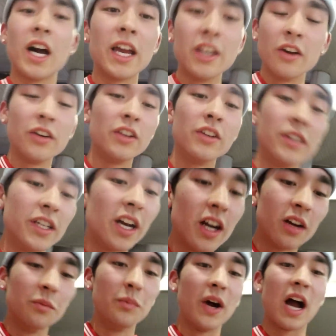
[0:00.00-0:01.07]
I know you're
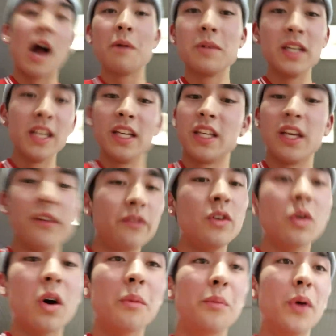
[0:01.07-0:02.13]
young, but I'm gonna give
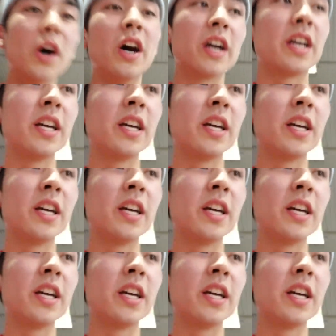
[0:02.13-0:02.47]
you a book